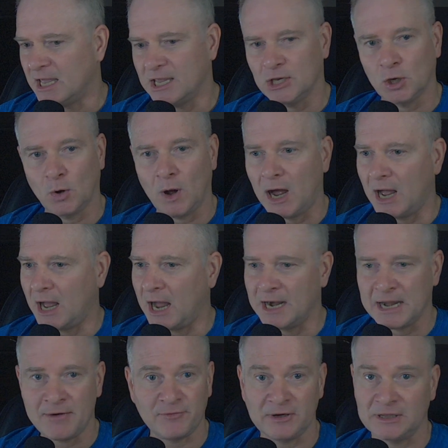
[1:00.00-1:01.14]
you know, on
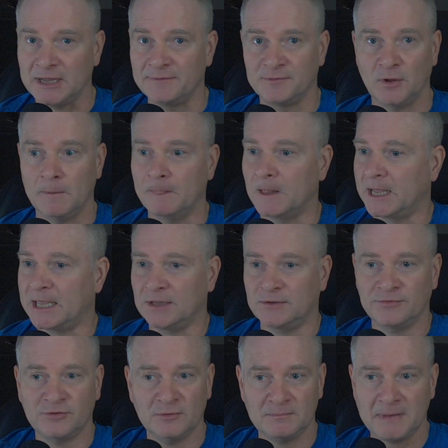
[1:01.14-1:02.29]
every level. Like it
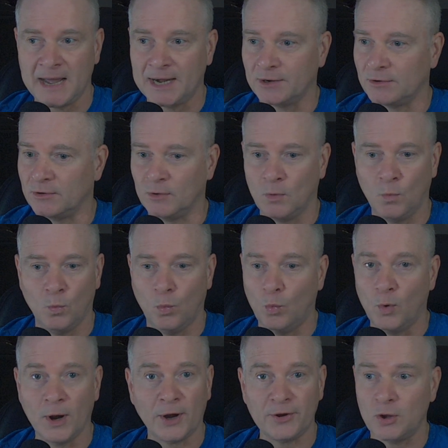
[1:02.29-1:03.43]
doesn't matter
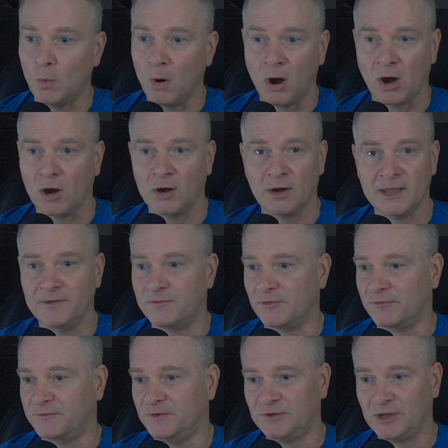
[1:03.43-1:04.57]
where you are, if you're
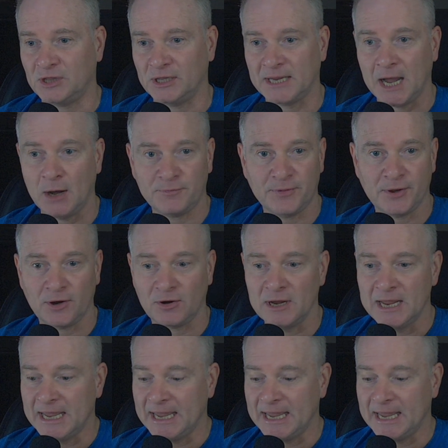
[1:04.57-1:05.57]
physically out there